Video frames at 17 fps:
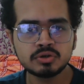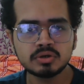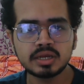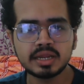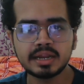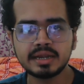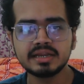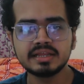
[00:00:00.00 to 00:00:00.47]

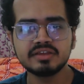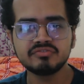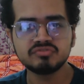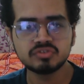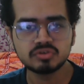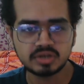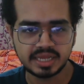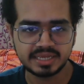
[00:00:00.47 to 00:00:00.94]
And
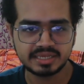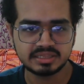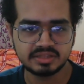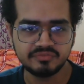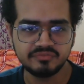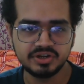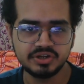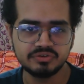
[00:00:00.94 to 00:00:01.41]
if you like
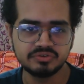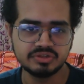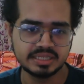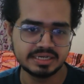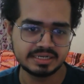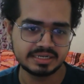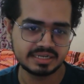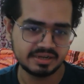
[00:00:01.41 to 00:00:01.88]
the video,
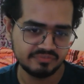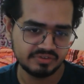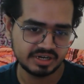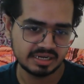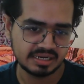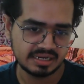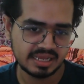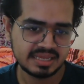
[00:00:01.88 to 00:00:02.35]
then give it
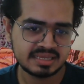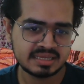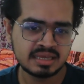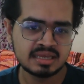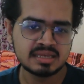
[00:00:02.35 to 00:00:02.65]
a like,